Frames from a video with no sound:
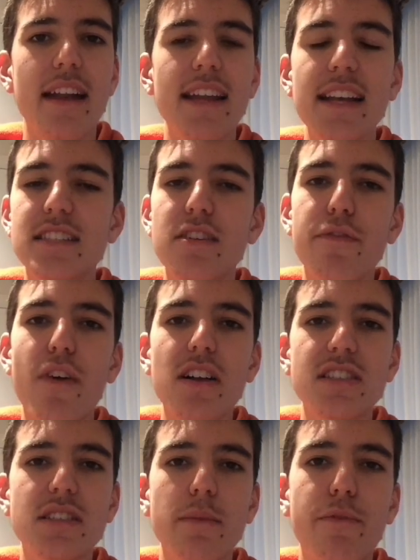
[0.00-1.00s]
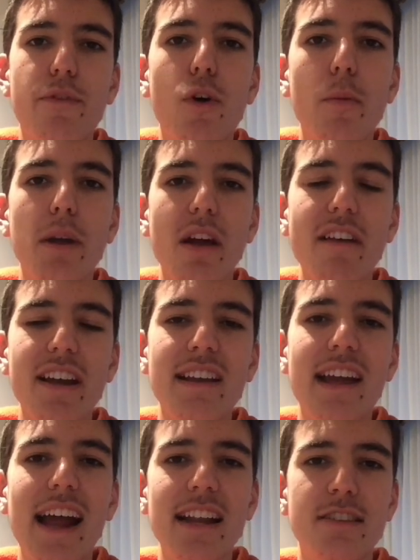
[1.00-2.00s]
Needs to find some form, but I
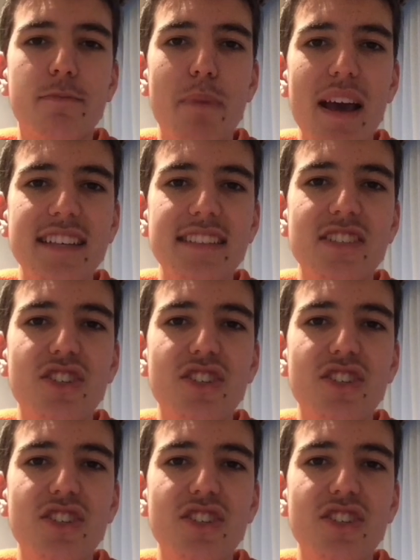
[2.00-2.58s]
reckon at its best,